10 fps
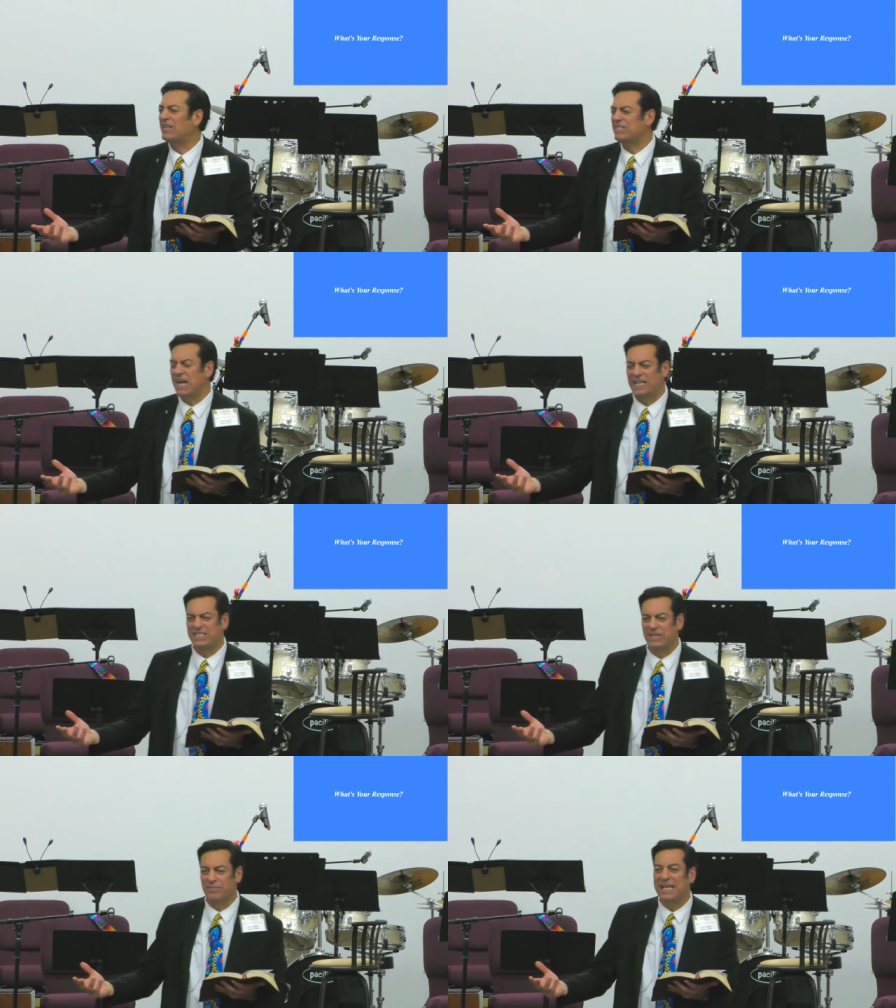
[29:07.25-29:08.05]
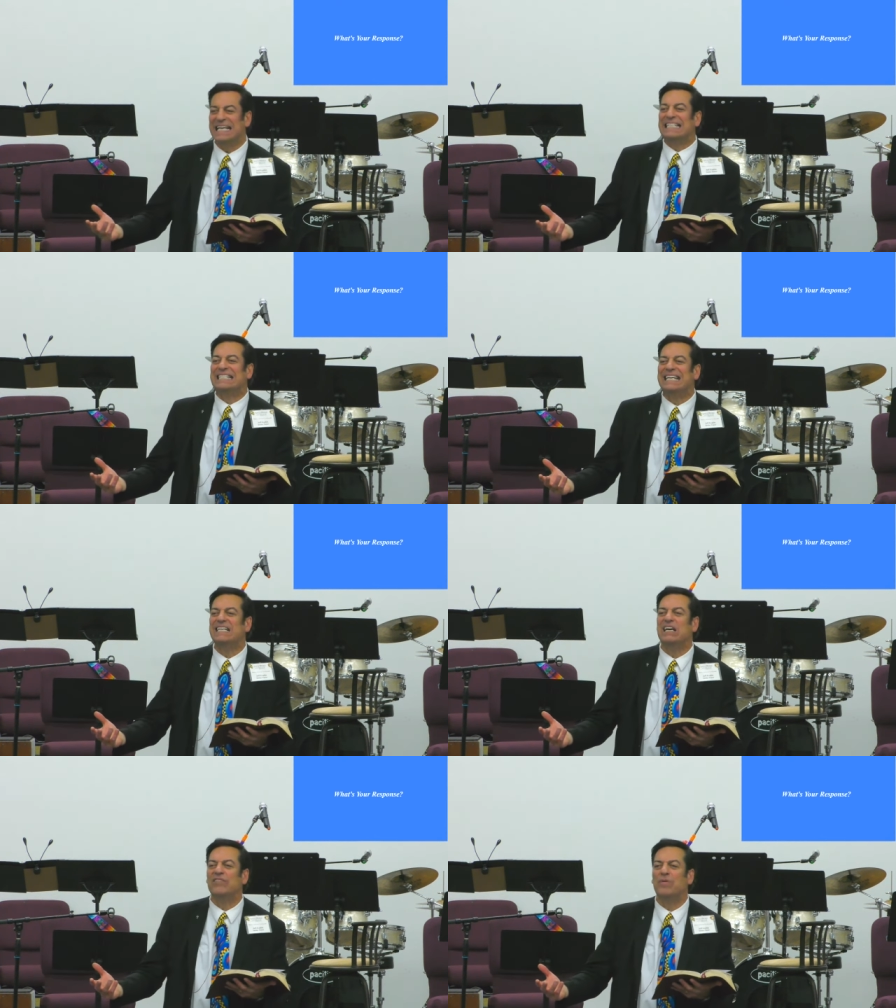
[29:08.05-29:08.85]
It's not some sin
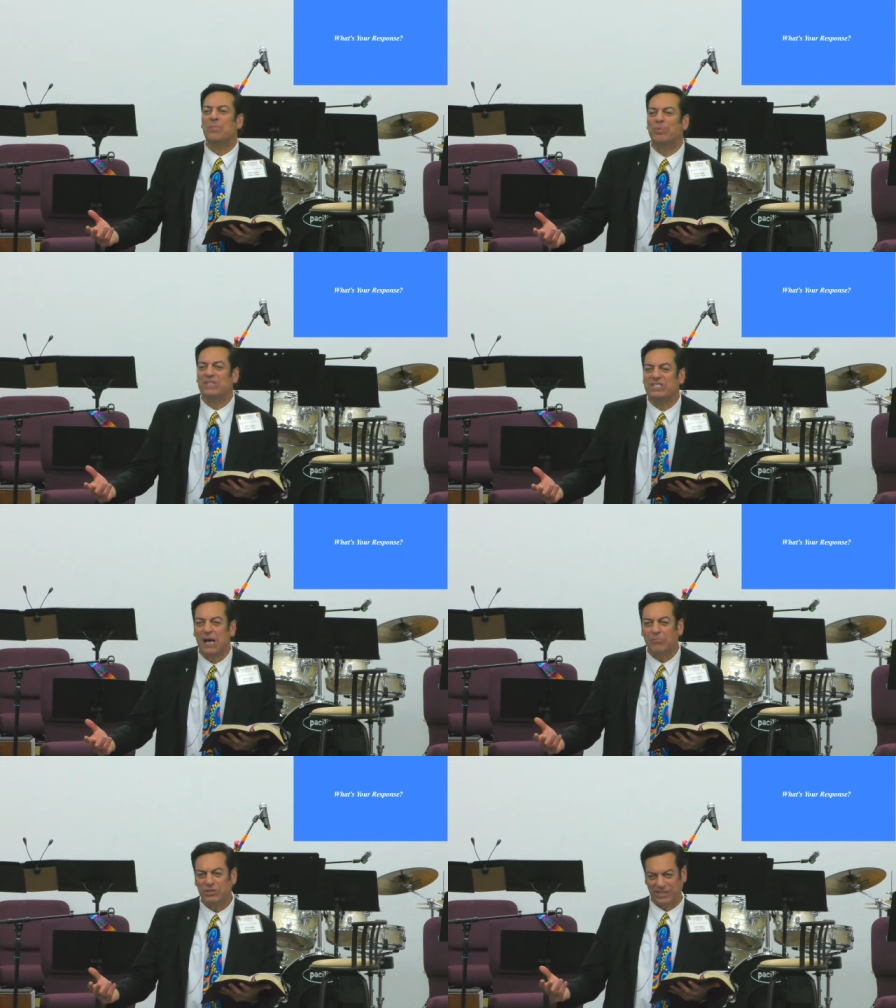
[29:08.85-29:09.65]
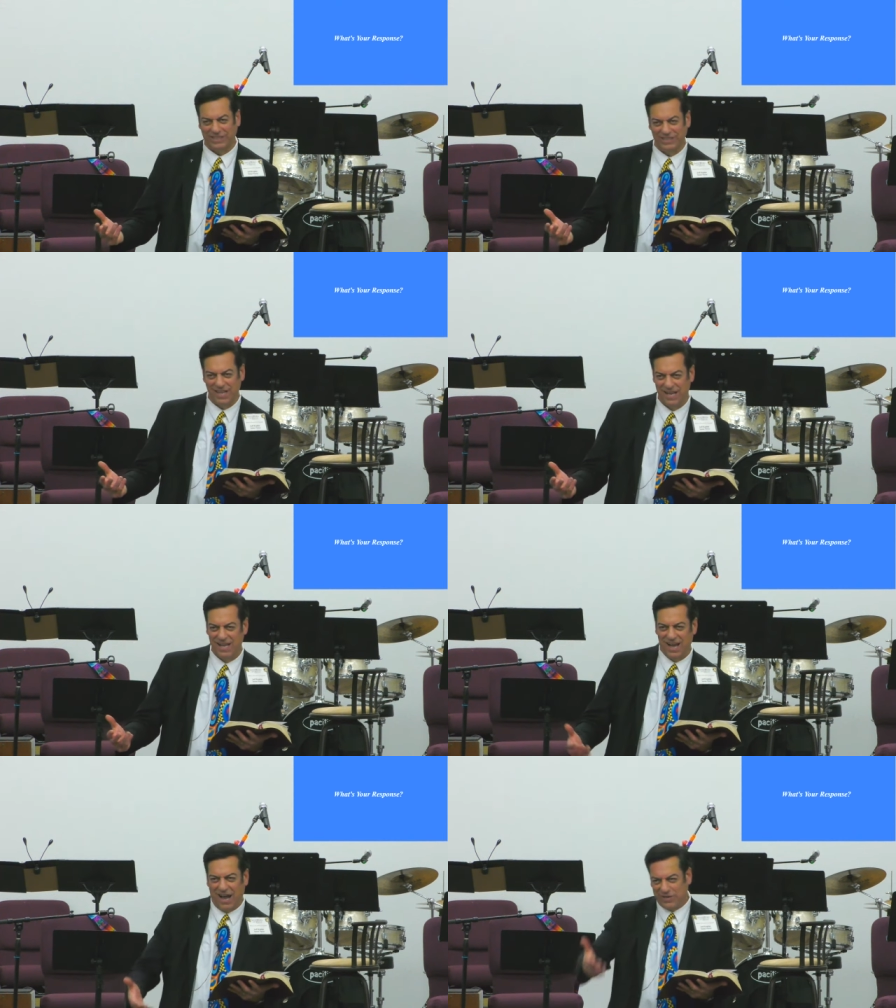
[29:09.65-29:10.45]
of presumption
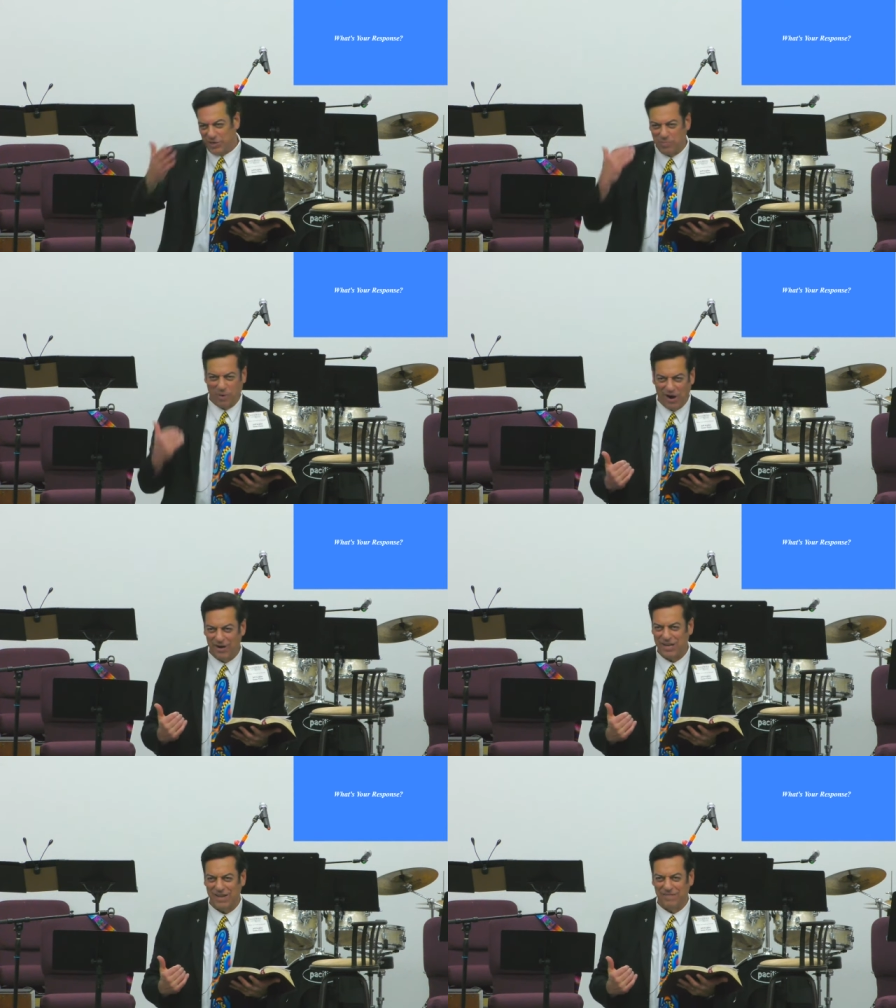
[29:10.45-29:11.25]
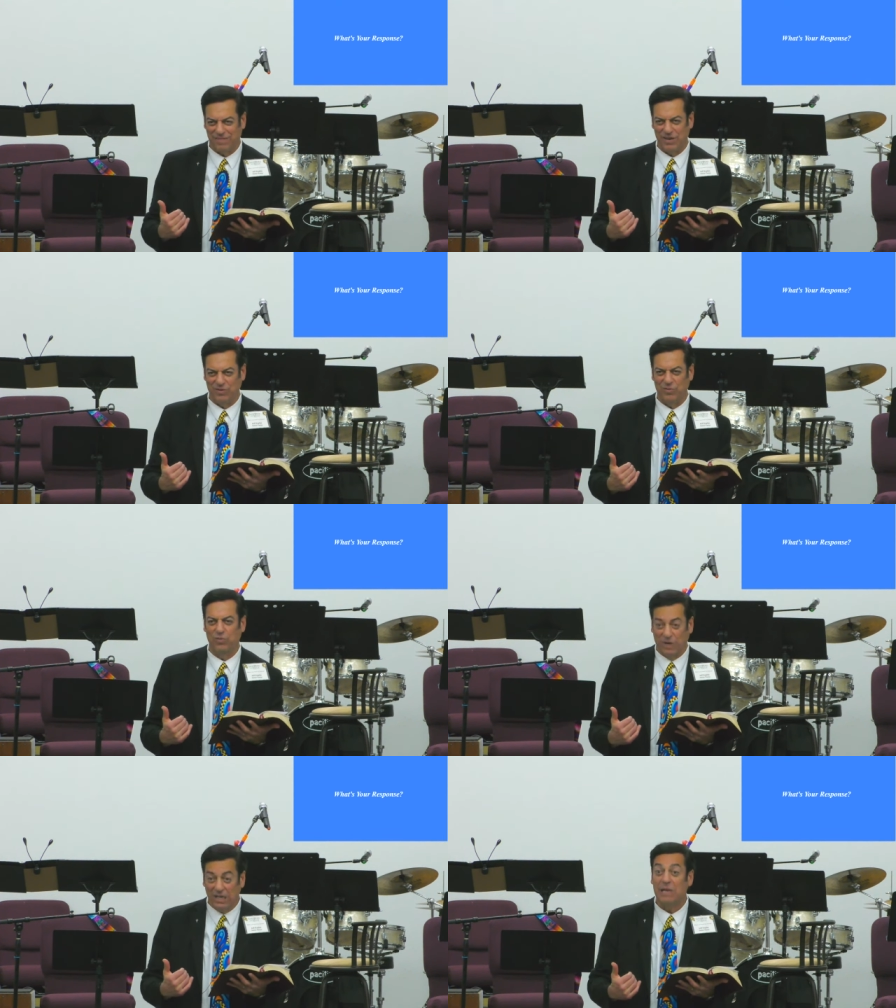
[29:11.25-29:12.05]
on your part if you
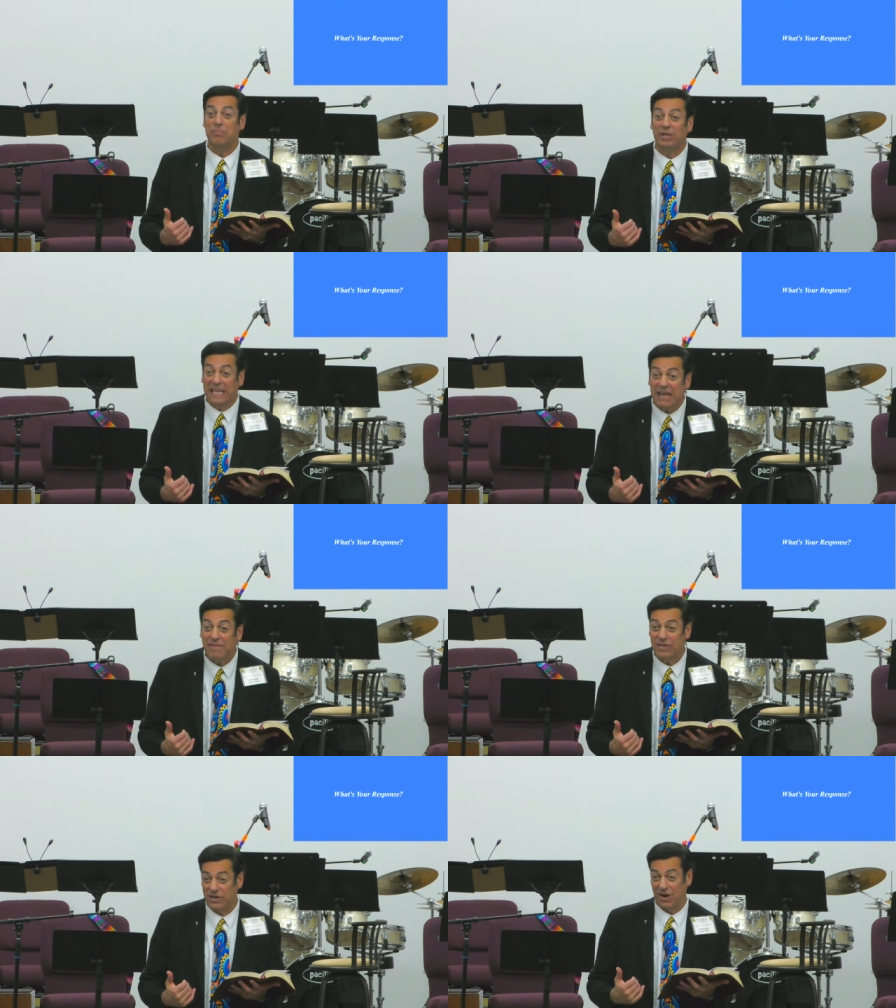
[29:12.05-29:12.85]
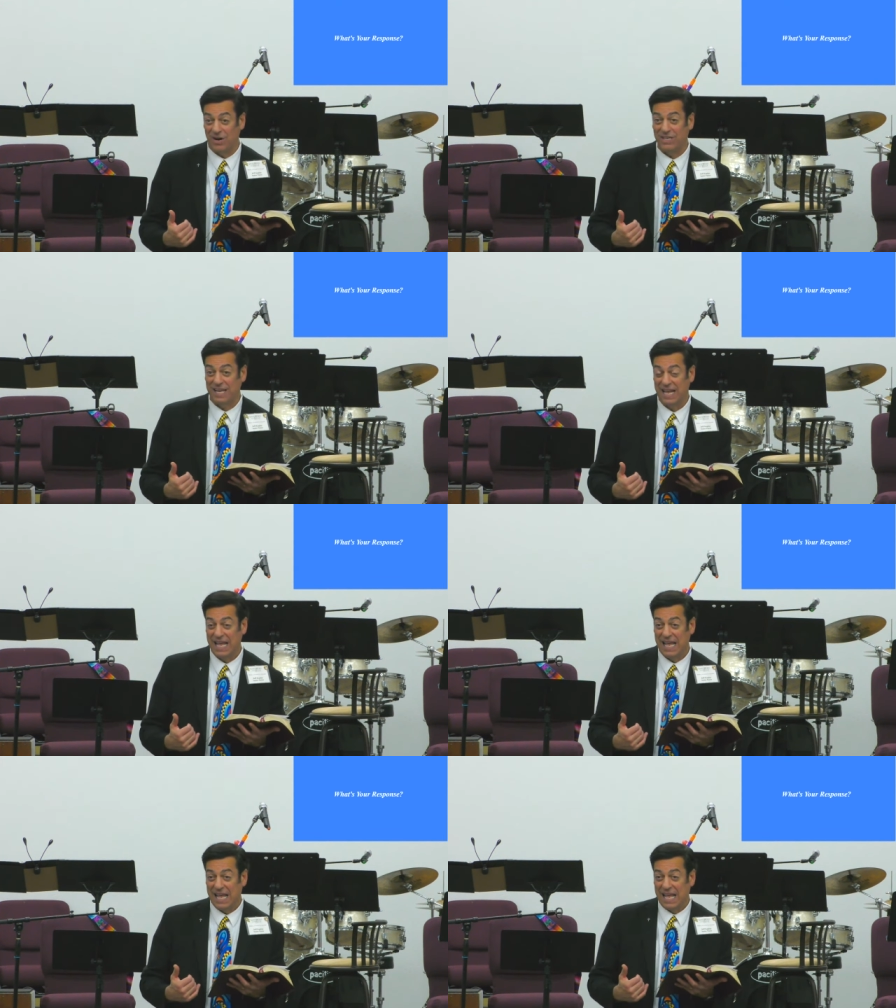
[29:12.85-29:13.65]
really believe in your heart
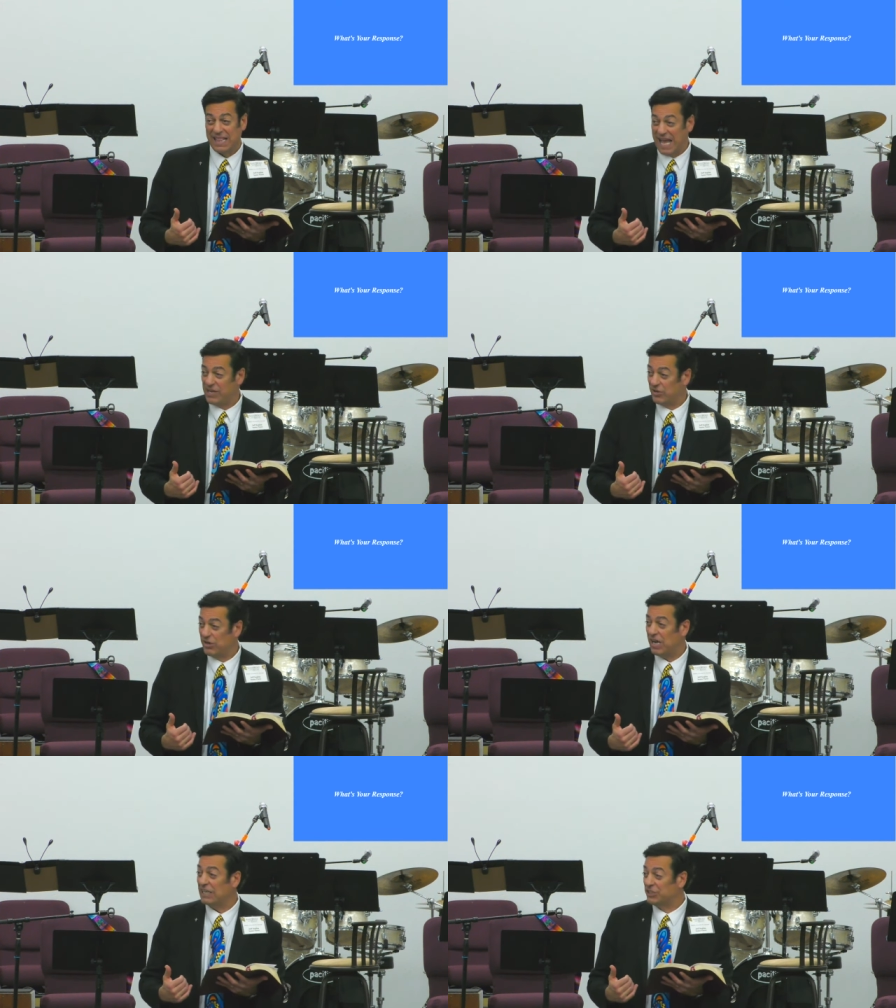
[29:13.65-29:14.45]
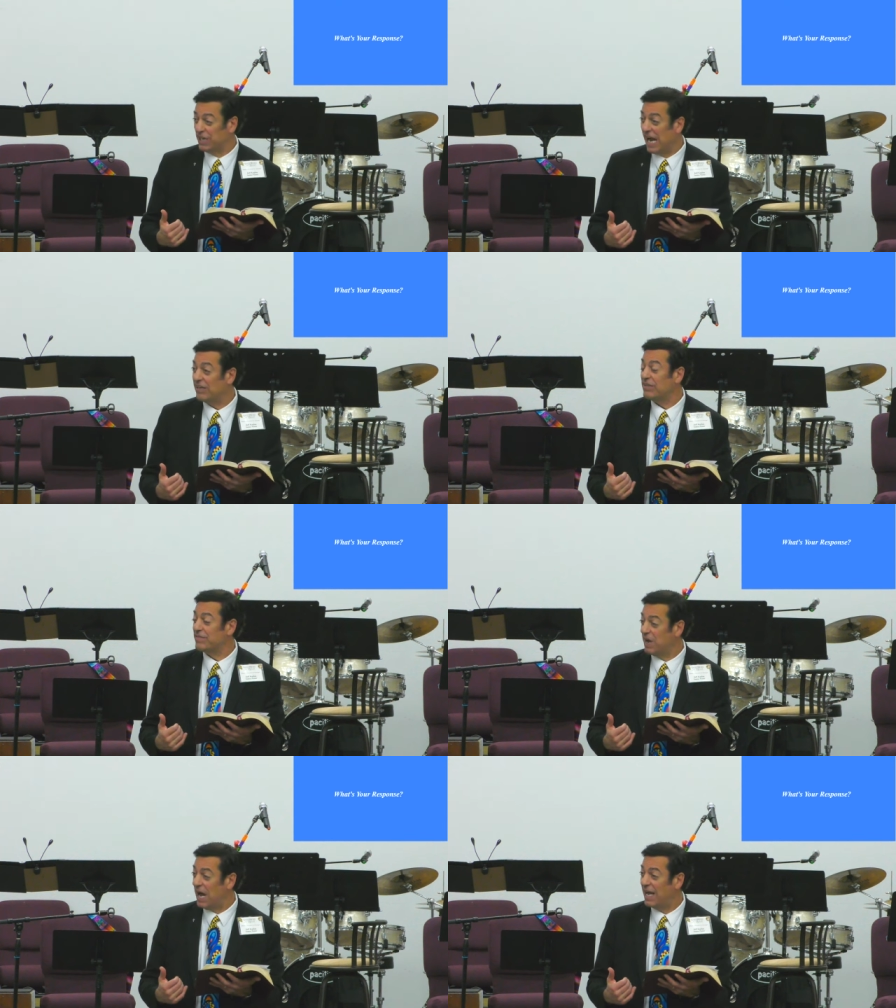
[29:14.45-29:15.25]
that you're a child of
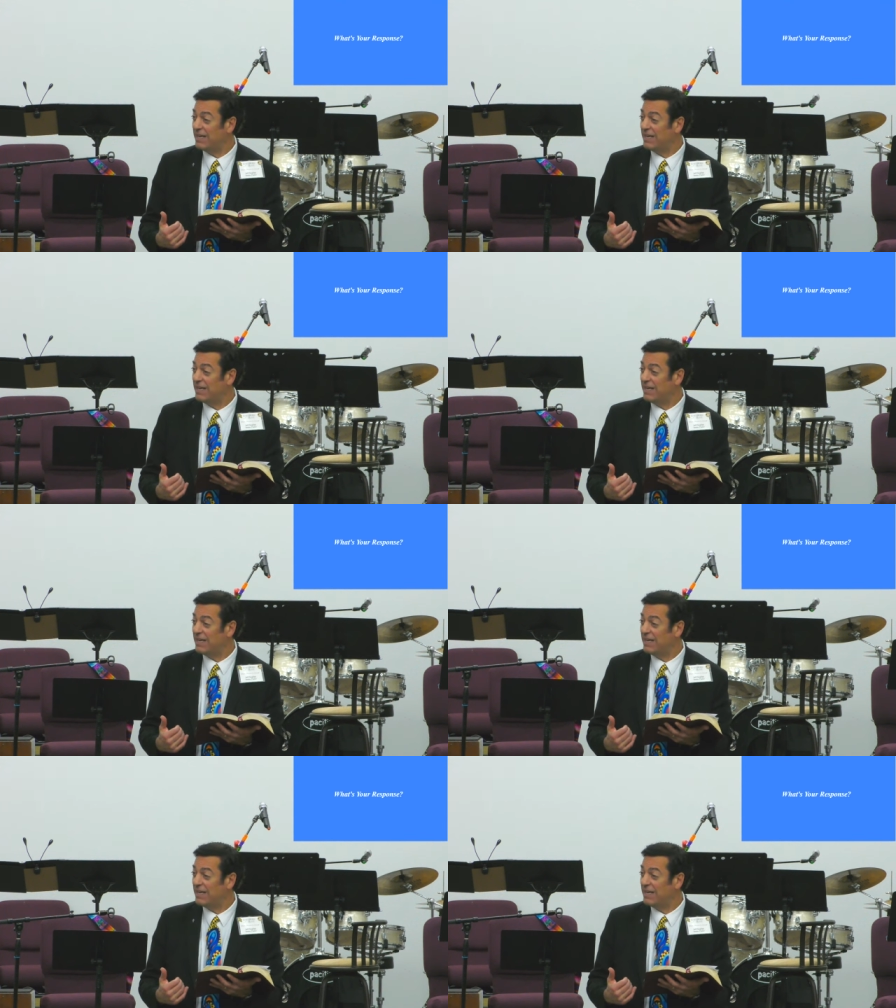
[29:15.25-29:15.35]
God.